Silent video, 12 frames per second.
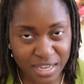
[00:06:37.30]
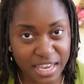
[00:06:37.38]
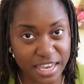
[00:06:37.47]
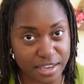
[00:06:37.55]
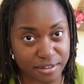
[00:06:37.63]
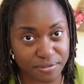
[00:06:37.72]

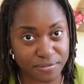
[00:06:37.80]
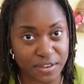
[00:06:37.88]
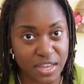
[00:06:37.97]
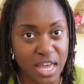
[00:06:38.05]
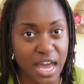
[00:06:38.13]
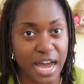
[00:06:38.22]
If
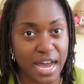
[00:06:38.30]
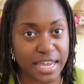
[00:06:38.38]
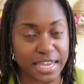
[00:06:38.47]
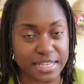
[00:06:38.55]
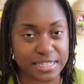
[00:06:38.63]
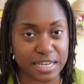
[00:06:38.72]
I
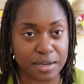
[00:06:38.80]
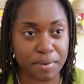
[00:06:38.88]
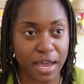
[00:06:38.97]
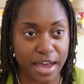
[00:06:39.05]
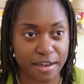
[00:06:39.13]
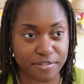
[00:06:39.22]
end up
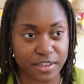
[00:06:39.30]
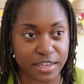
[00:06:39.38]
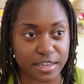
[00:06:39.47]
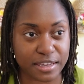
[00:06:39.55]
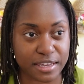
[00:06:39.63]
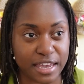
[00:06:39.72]

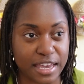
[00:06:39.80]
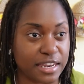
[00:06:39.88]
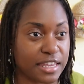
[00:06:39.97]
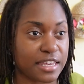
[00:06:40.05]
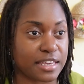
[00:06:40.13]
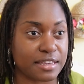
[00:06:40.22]
having
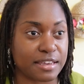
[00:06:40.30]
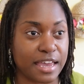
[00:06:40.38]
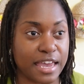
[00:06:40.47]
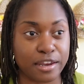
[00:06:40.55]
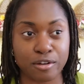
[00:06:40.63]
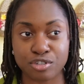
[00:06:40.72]
any
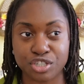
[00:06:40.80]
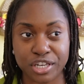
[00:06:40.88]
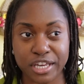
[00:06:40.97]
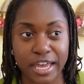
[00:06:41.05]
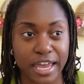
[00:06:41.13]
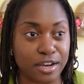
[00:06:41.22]

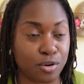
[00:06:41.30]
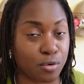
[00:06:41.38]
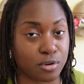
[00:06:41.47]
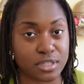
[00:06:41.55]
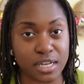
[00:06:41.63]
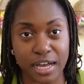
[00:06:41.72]
energy and
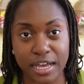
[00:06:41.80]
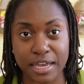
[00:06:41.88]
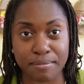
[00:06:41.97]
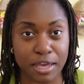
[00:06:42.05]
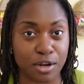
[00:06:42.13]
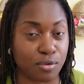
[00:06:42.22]
or
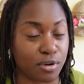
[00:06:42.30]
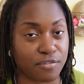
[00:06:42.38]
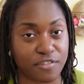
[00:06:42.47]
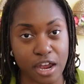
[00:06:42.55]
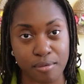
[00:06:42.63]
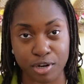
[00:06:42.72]
time and or
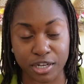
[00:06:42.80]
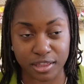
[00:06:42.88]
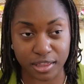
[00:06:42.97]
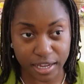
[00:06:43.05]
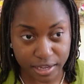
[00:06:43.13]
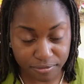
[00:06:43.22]
fabric
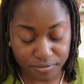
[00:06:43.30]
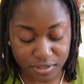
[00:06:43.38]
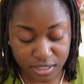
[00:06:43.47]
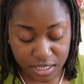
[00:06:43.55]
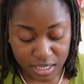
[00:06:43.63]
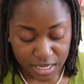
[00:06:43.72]
left,
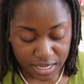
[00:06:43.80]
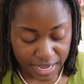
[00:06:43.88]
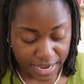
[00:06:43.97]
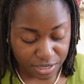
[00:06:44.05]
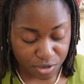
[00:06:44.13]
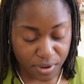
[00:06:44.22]

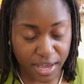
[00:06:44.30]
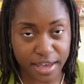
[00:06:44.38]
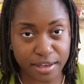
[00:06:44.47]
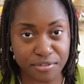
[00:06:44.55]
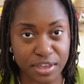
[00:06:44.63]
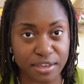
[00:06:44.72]
I do
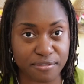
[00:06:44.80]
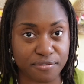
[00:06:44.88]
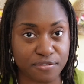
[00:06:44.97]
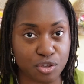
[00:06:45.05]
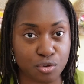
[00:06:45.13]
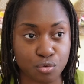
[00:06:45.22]
have a
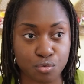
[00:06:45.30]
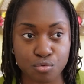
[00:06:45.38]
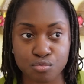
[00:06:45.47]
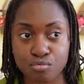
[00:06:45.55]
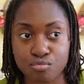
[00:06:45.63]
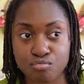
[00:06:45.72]

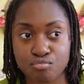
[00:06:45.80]
few